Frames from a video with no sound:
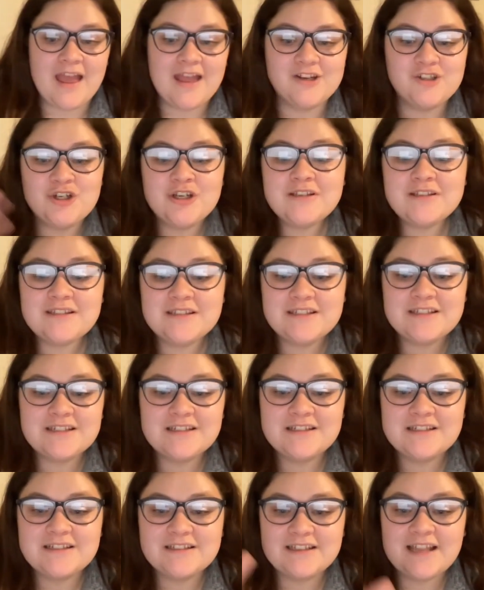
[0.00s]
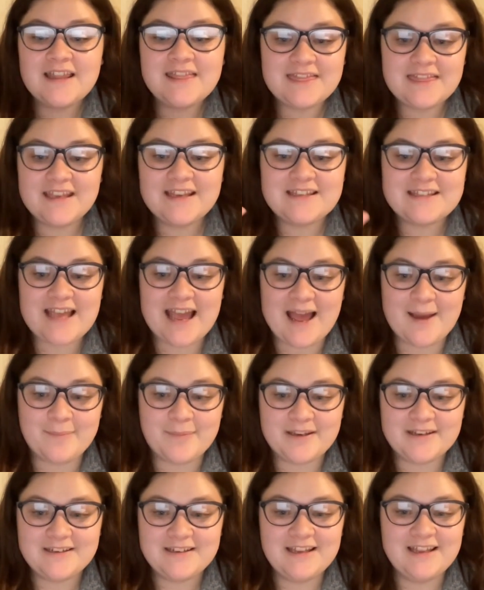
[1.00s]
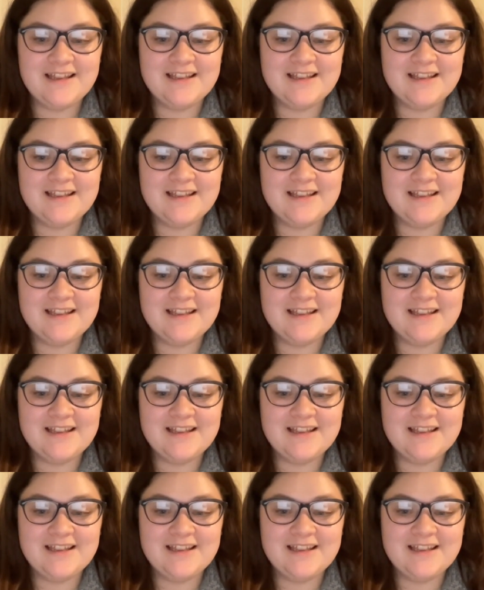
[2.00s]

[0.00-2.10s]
Just let things happen.